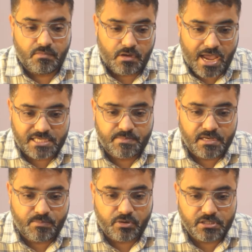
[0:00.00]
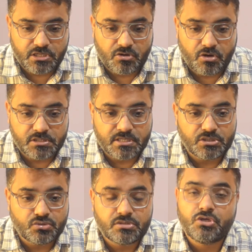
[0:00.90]
as many potential causes
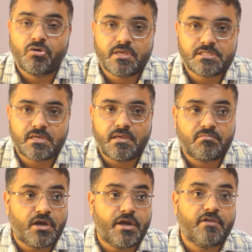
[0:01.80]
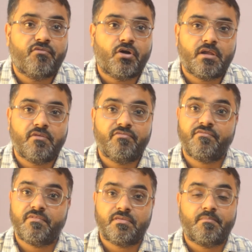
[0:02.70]
as you see on the screen, 30, 40,
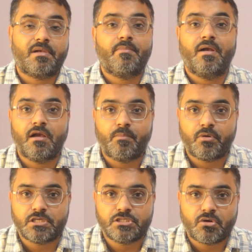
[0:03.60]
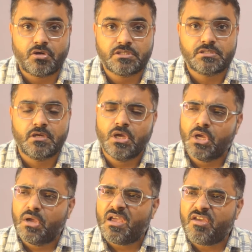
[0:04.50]
50, sometimes 100 potential causes.
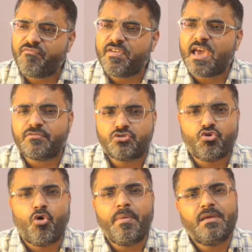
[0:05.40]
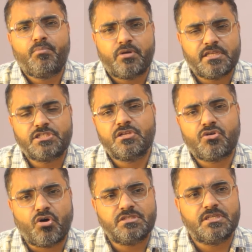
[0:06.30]
If we have so many potential
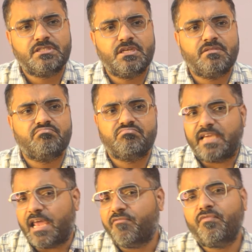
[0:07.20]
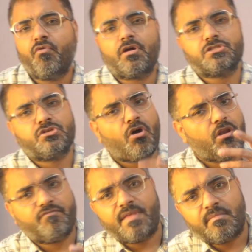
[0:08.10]
causes, then can we focus on
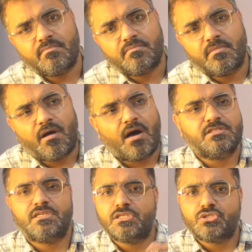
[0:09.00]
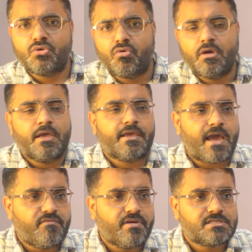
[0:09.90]
all of them? Answer is no.
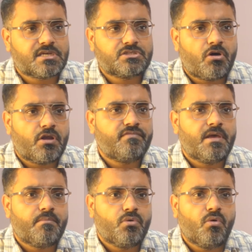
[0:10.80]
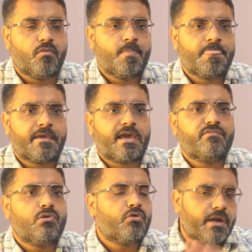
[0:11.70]
Can we discuss all of them? No. Can
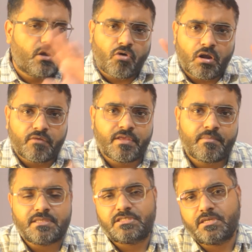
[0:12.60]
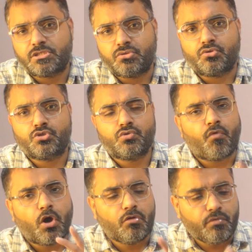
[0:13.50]
we look into all of them? Answer is no. So
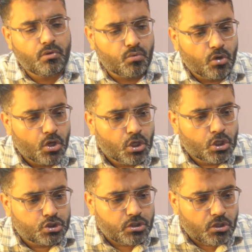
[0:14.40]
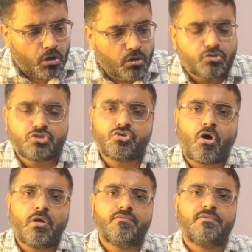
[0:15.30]
what do we do? So in order to
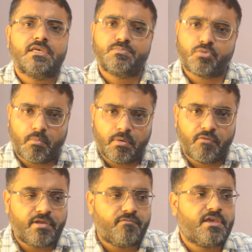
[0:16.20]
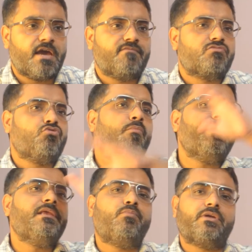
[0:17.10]
solve this problem, when we have so
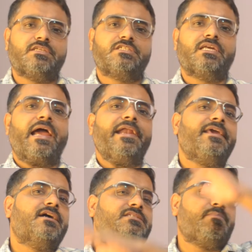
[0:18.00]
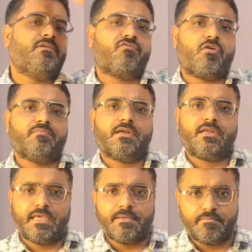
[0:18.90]
many potential ideas coming from the
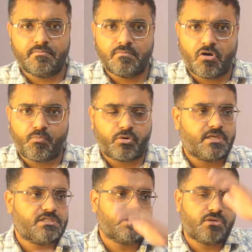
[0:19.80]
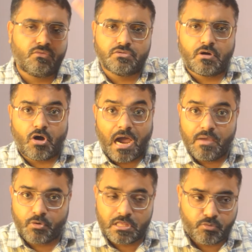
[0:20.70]
team, or potential solution,
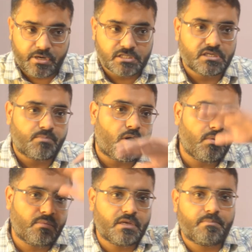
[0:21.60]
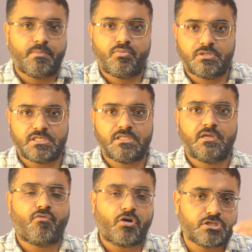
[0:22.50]
potential problem that people see,
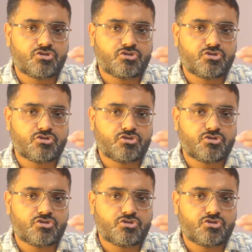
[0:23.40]
that what is